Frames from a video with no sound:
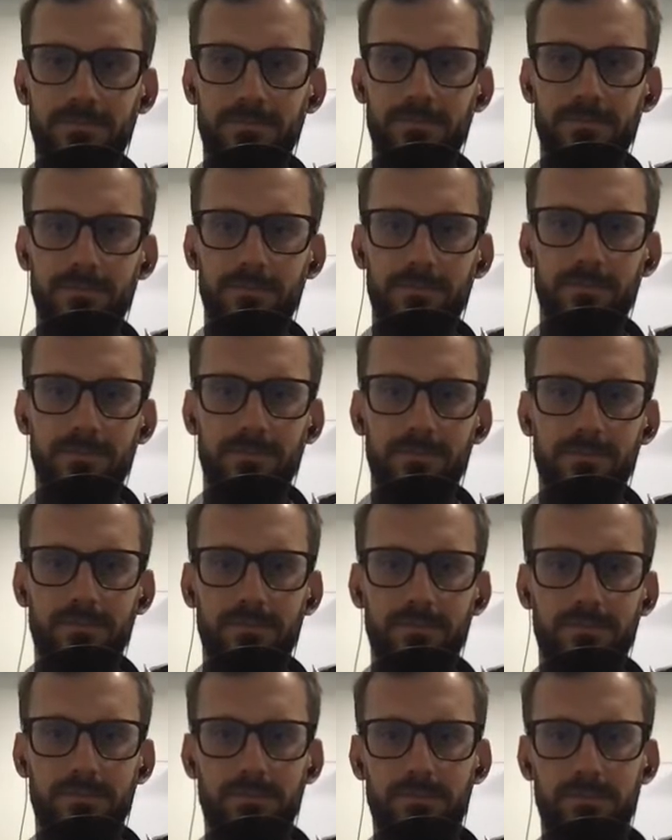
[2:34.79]

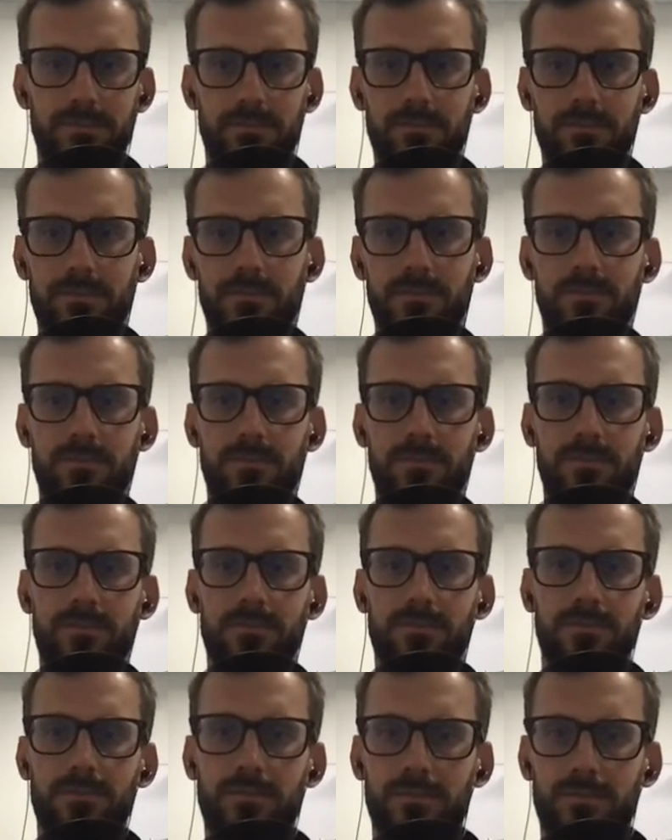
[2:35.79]

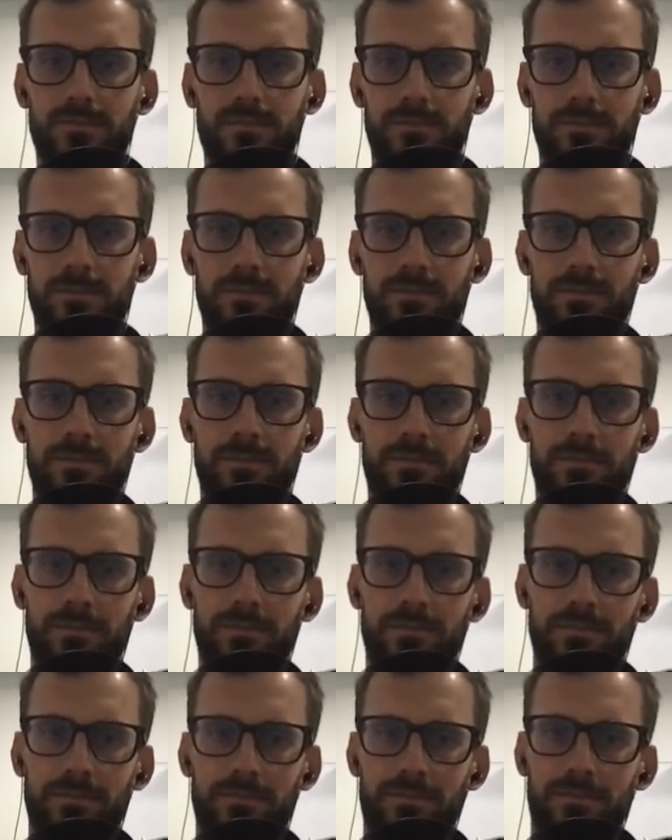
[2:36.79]

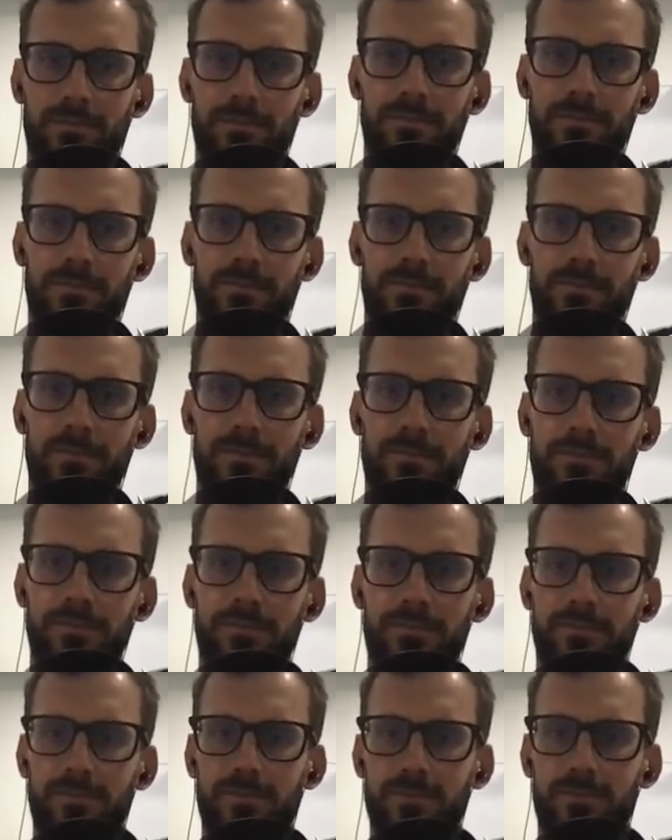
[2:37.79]

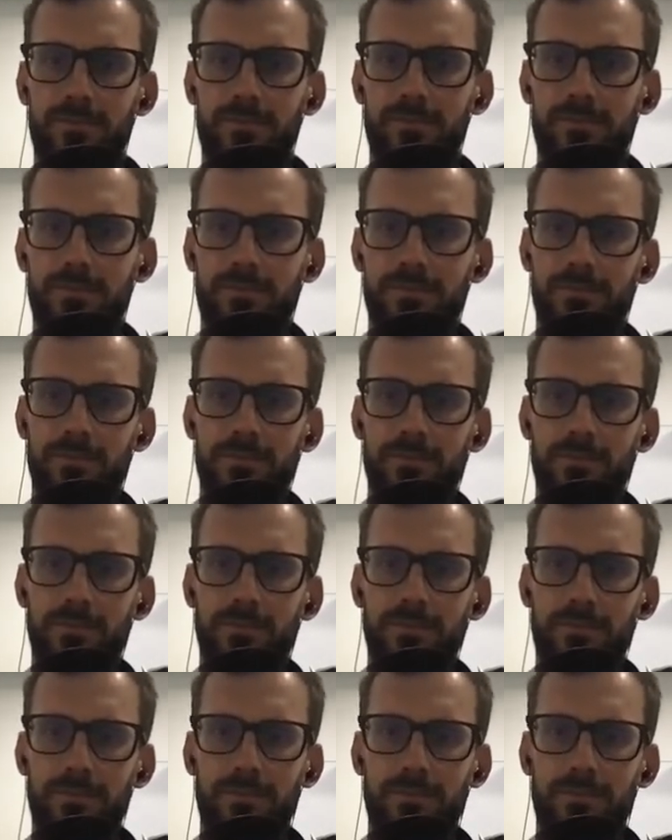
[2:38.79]
No words are spoken by the person on screen.